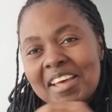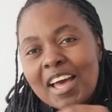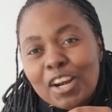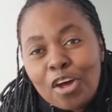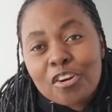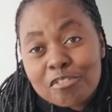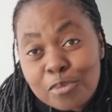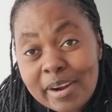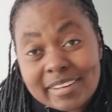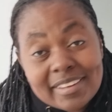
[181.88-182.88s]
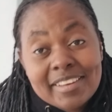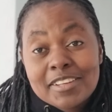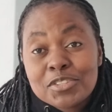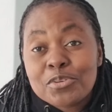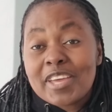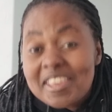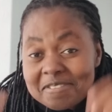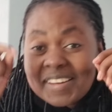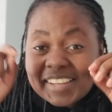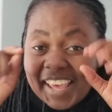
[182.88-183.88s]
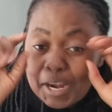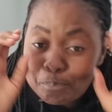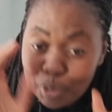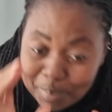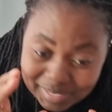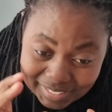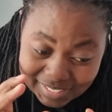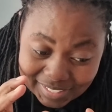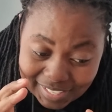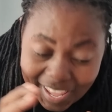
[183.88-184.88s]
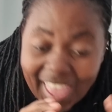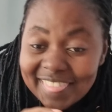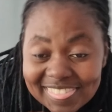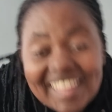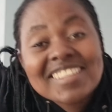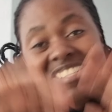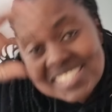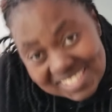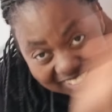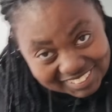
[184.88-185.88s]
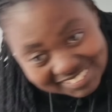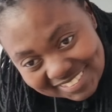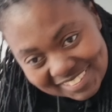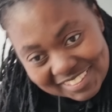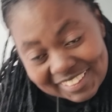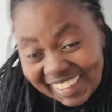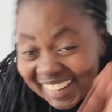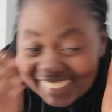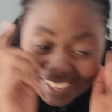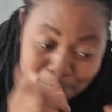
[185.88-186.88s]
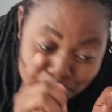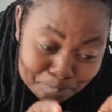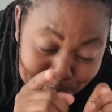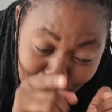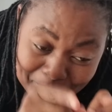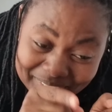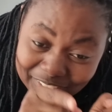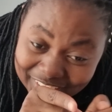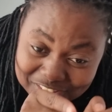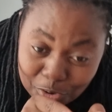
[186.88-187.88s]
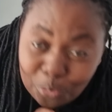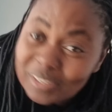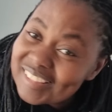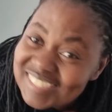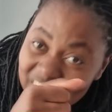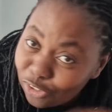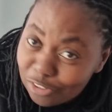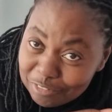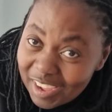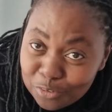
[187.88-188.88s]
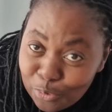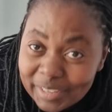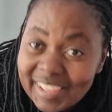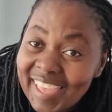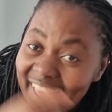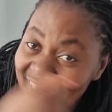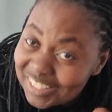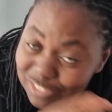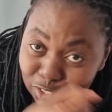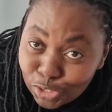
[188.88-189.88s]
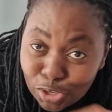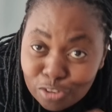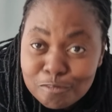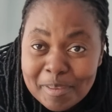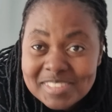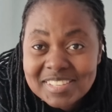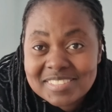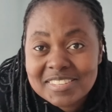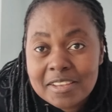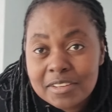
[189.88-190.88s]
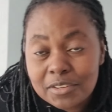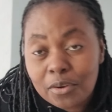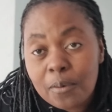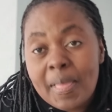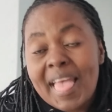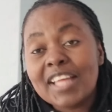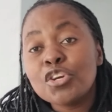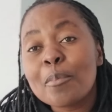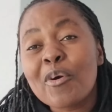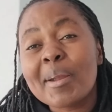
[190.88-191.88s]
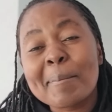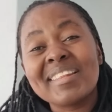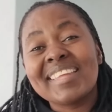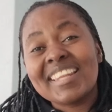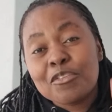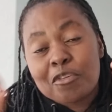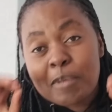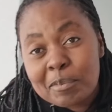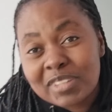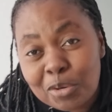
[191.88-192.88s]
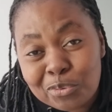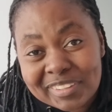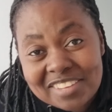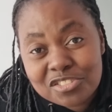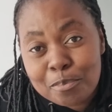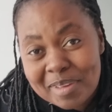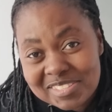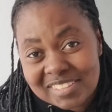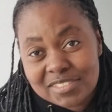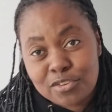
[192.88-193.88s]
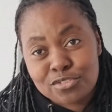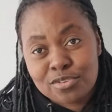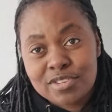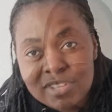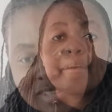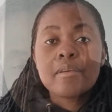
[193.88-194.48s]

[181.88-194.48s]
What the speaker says: a lot of work to even get a property and then sell it. Getting a property on its own, it's a lot of hard work and it's a lot of patience, you know, and you're gonna be dealing with people that will test your patience also. Yeah.